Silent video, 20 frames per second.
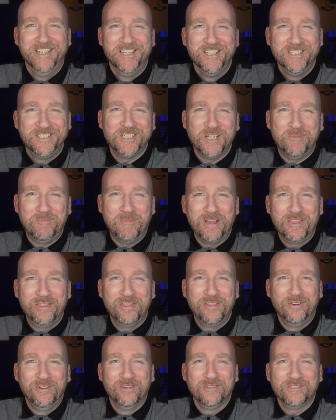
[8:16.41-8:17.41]
so my
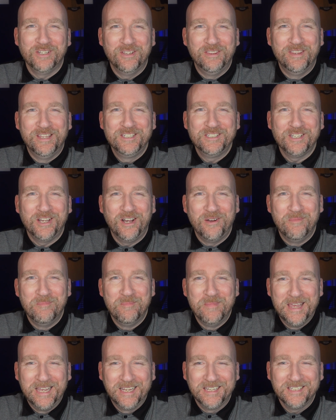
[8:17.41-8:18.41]
thoughts on this are
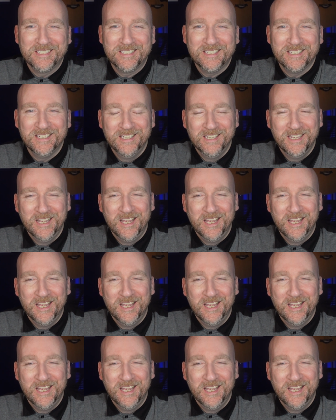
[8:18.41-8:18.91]
mixed.